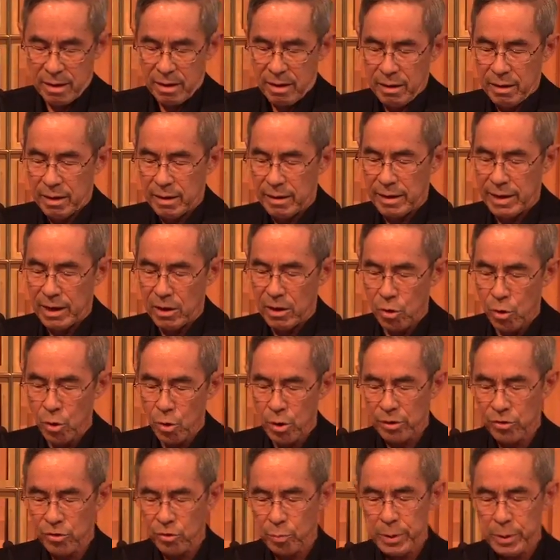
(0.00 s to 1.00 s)
And now,
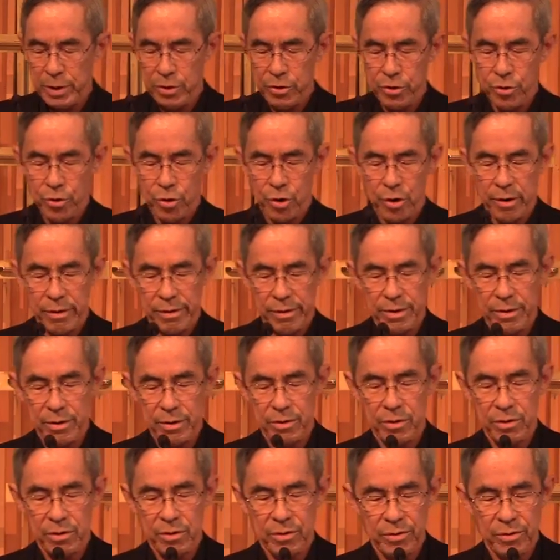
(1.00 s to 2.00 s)
Lord, speak your
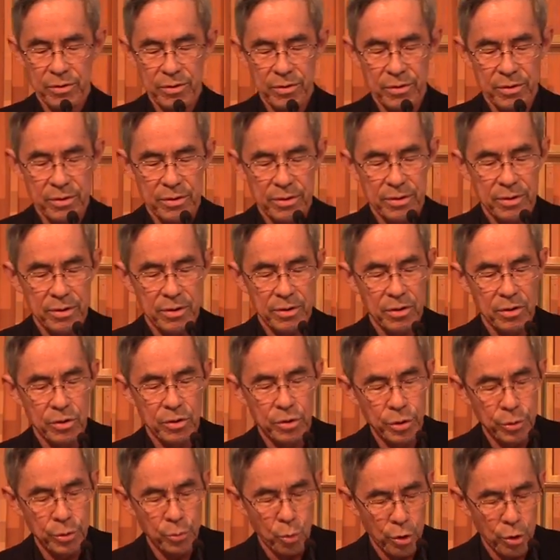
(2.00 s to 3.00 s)

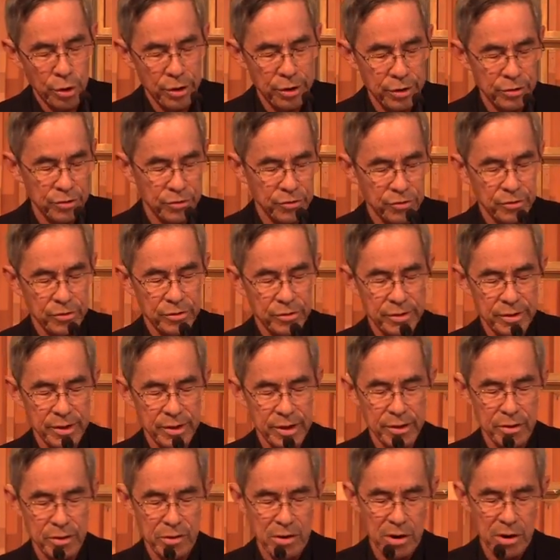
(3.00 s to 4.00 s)
good words
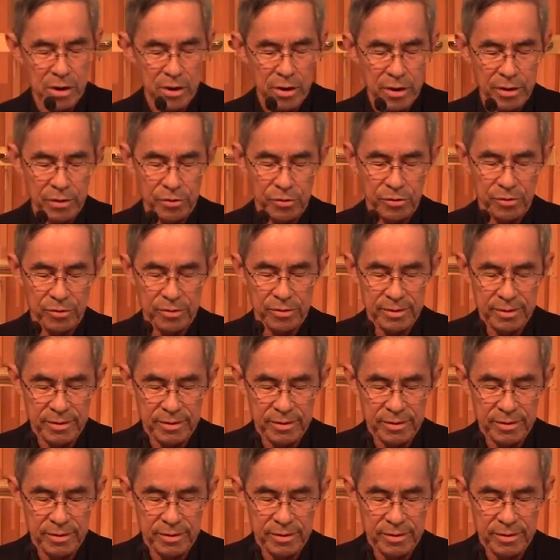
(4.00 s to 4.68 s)
into our hearts.